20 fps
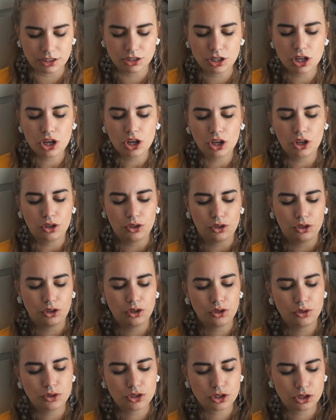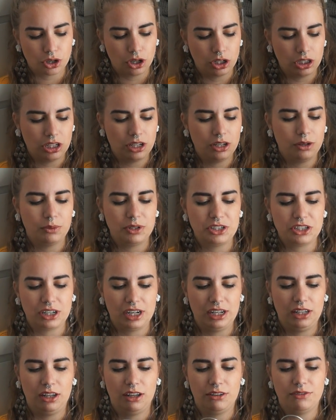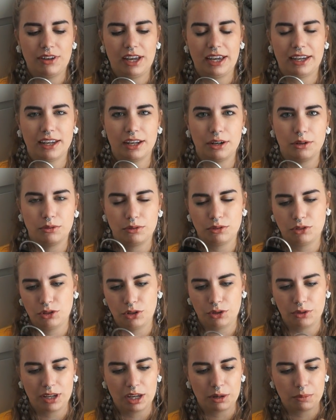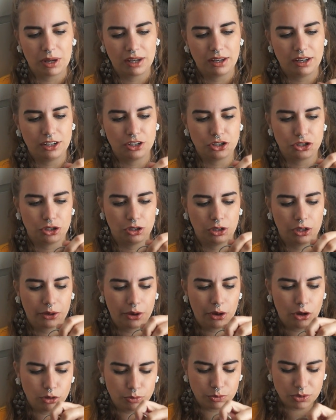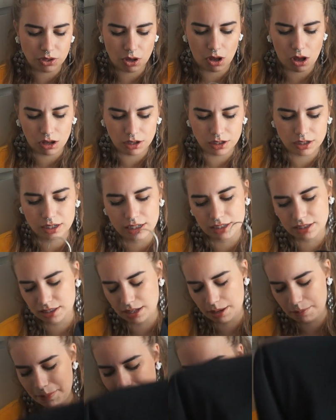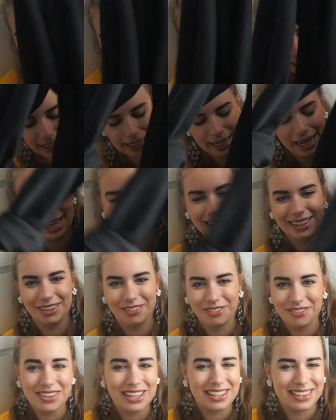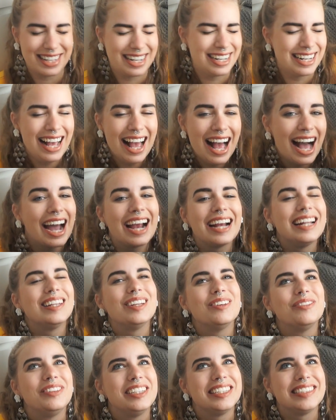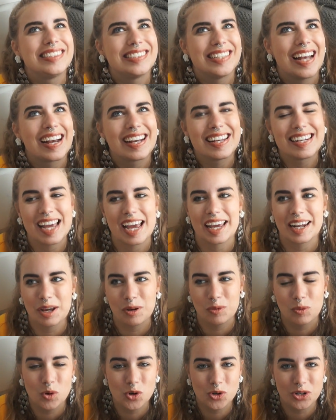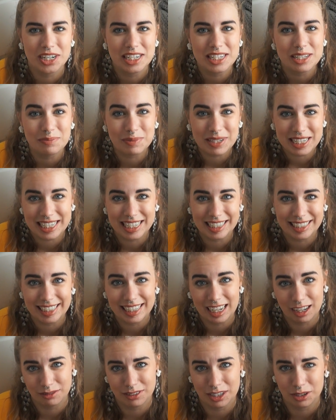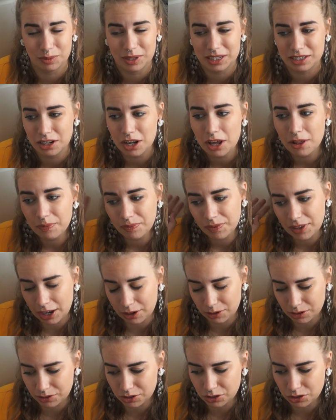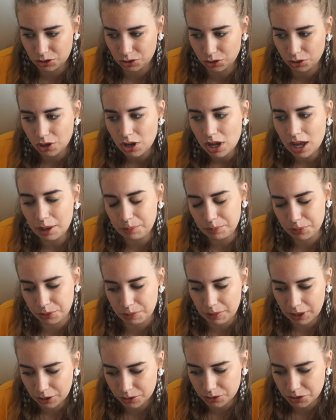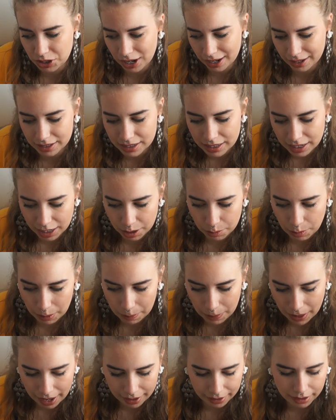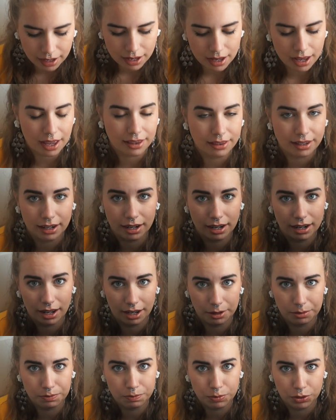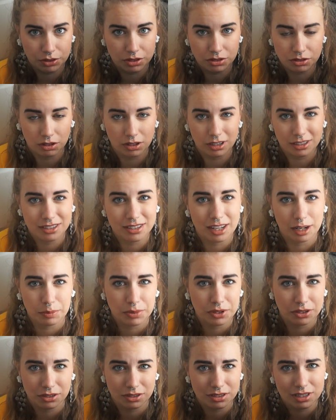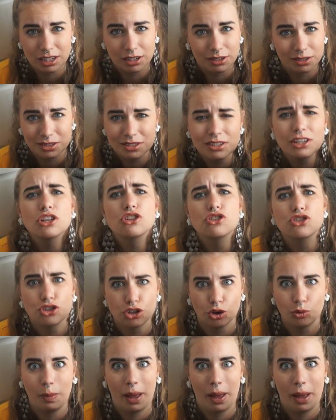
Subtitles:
this huge collar, which I love. I can, you know, get my inner Sherlock Holmes on. It's amazing. I love this jacket, and I wore it immediately after I went out of the store. Put my own jacket in my bag and then I put this on instead because it looks so